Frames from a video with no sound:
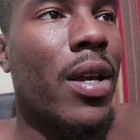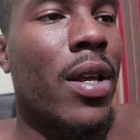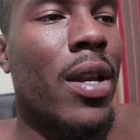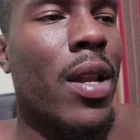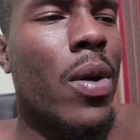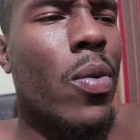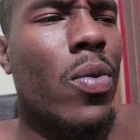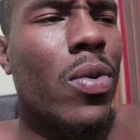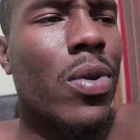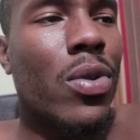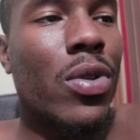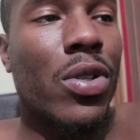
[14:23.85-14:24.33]
and I
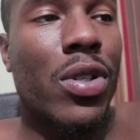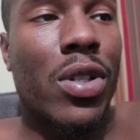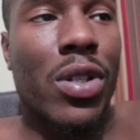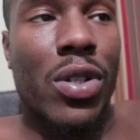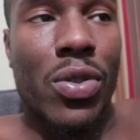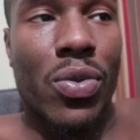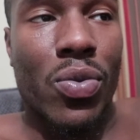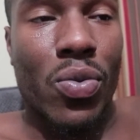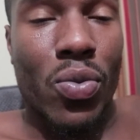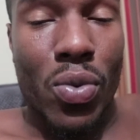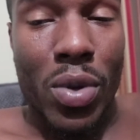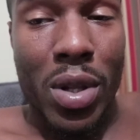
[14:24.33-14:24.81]
was
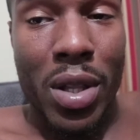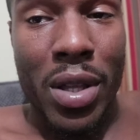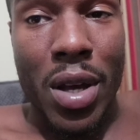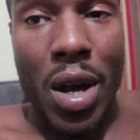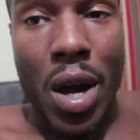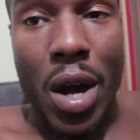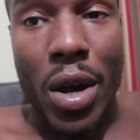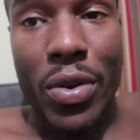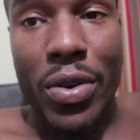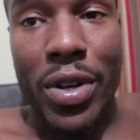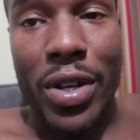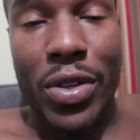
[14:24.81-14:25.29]
just really
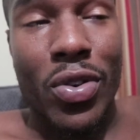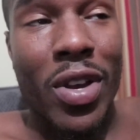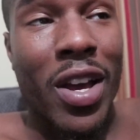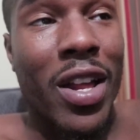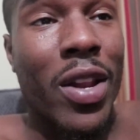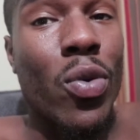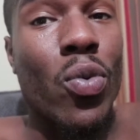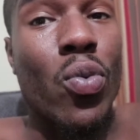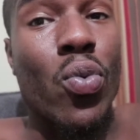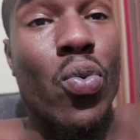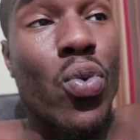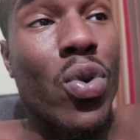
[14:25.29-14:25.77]
hungry, so I had
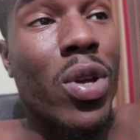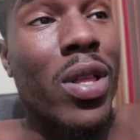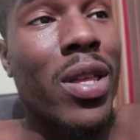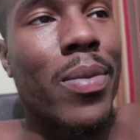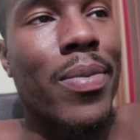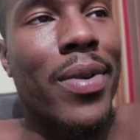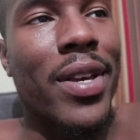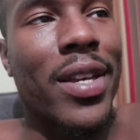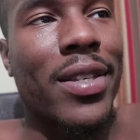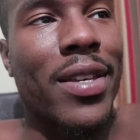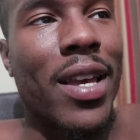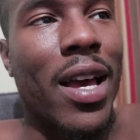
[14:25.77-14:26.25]
a really
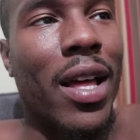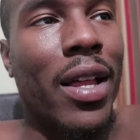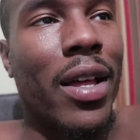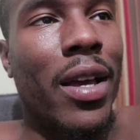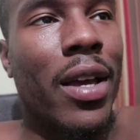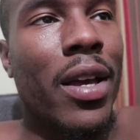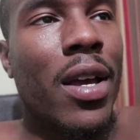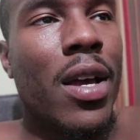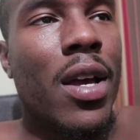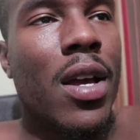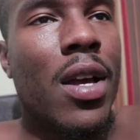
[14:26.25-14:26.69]
big salad.